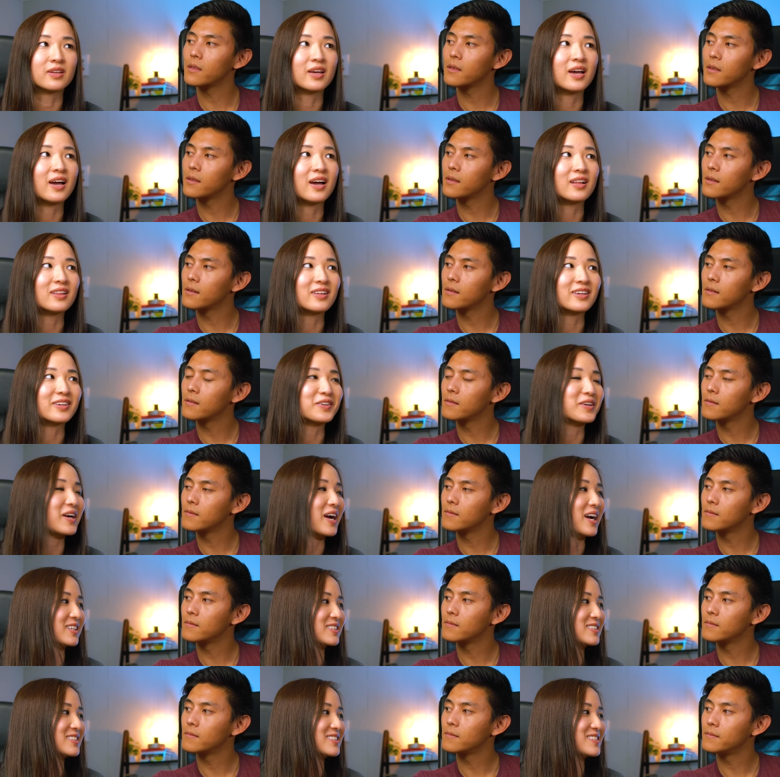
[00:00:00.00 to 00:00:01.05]
Speaker 1: Yeah, like your
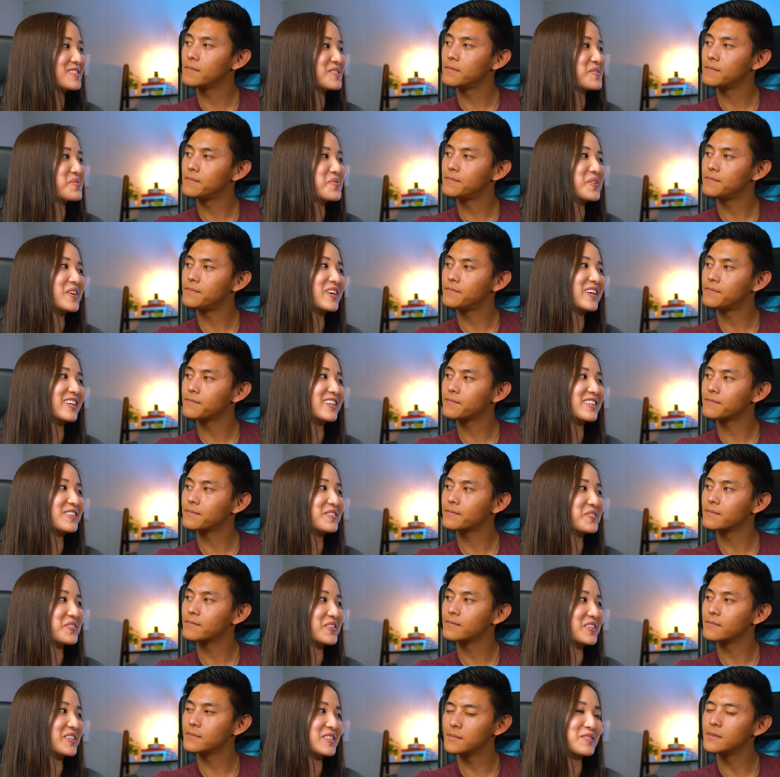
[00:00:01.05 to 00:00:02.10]
accent's super good
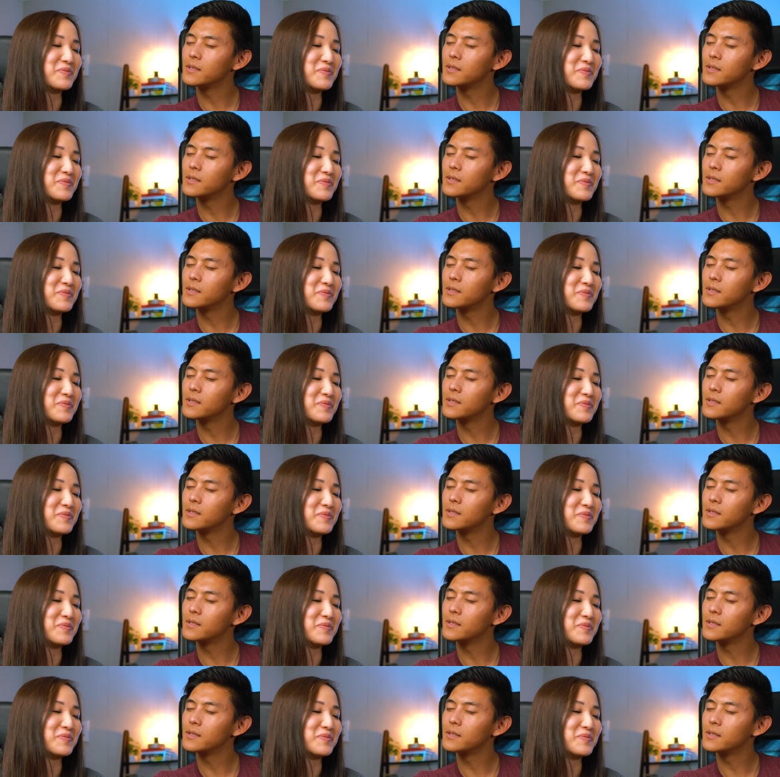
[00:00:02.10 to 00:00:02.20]
when you